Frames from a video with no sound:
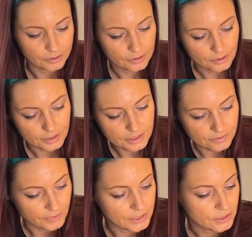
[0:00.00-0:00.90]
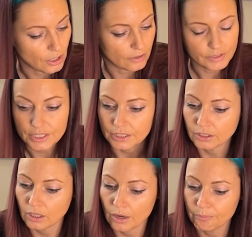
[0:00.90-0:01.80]
These vents are obviously a
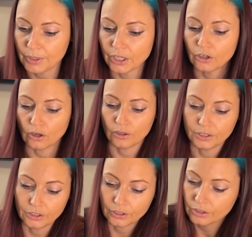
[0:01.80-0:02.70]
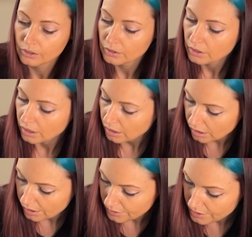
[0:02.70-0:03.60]
lot bigger on here
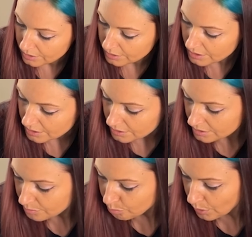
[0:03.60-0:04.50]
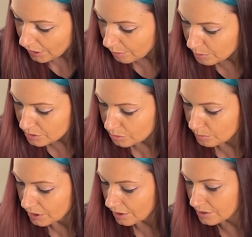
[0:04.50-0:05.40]
than these, but I'm
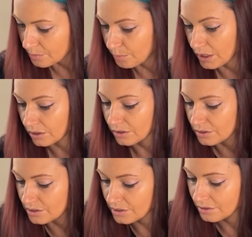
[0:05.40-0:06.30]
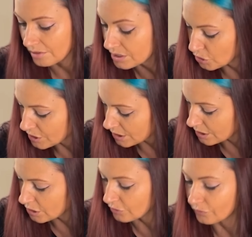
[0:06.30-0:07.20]
assuming that's because this just has
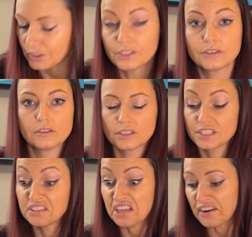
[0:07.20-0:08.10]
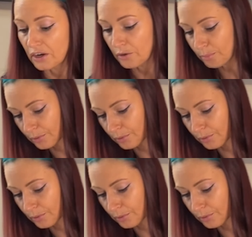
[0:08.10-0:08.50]
a different setup.